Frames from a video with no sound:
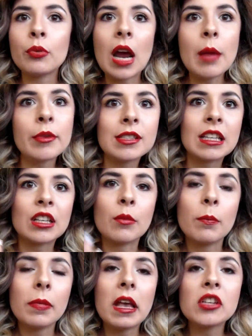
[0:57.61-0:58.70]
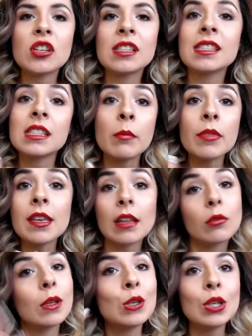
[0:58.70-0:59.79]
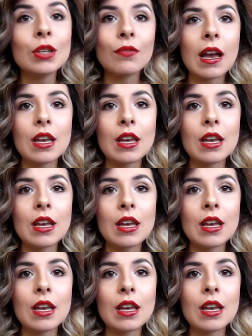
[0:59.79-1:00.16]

primers and complexions, something that will unify